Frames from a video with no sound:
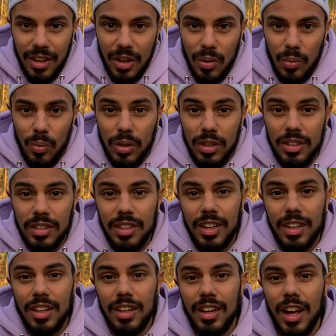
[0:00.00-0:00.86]
One
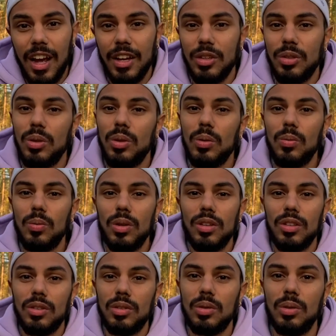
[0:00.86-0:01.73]
thing I do
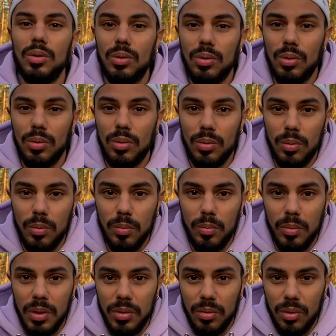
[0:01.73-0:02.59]
want to do
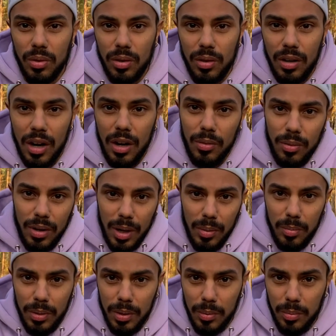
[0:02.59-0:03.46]
before I
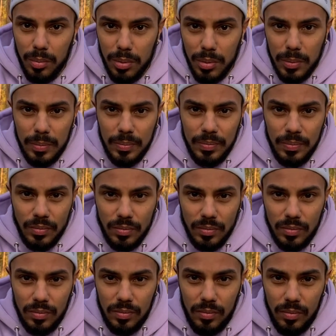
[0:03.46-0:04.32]
wrap up
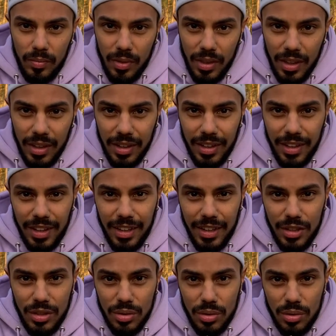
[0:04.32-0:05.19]

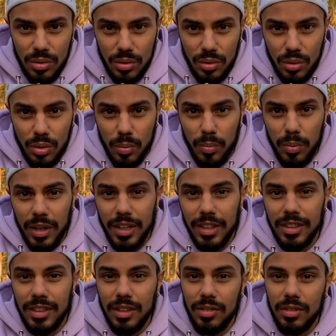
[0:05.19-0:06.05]
is to play
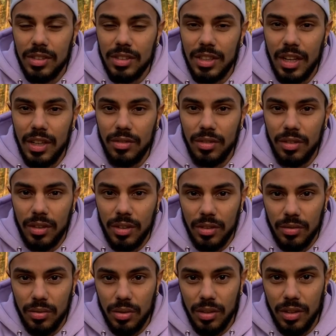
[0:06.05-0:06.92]
devil's
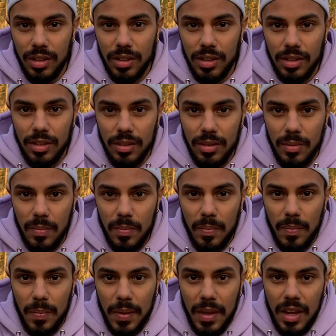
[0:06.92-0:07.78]
advocate for a little.
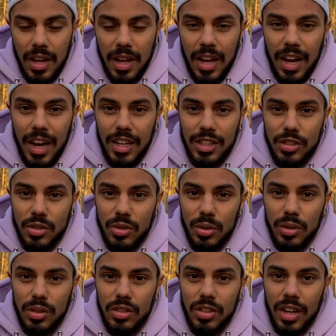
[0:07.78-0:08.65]
As
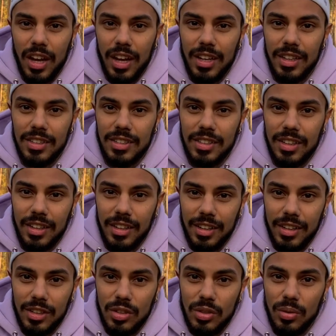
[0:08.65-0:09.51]
good as it
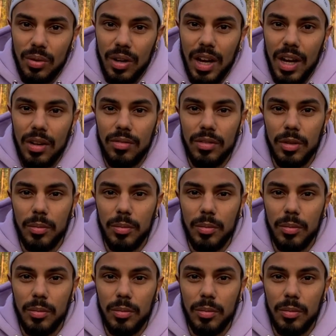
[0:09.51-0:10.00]
is to have a